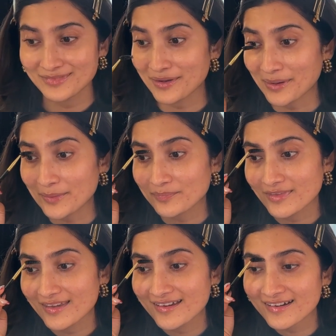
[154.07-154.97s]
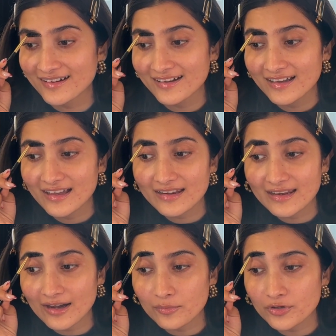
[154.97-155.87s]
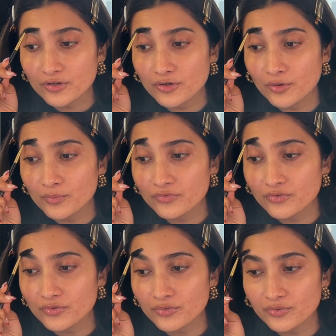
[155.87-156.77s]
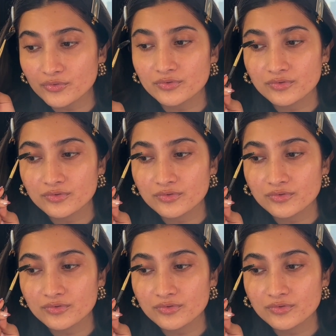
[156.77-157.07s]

Okay. And now I'm gonna comb through.